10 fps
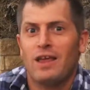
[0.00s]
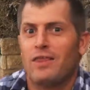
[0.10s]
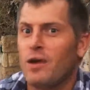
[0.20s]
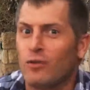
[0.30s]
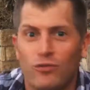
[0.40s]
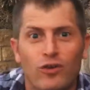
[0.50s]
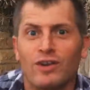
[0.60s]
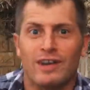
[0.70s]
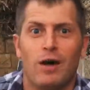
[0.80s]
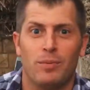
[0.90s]
they were
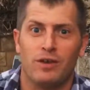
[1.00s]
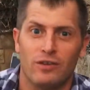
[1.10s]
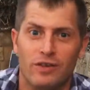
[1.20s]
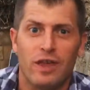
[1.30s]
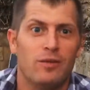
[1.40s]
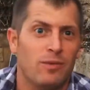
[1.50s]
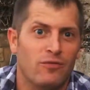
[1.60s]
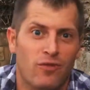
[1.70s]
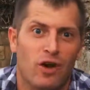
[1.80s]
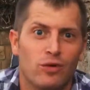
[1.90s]
freaked out because they had
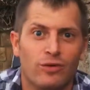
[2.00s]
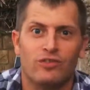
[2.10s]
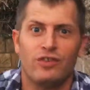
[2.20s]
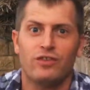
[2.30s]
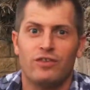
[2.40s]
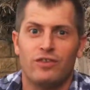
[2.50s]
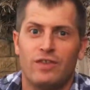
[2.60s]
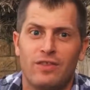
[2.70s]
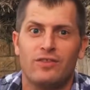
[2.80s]
been following Jesus.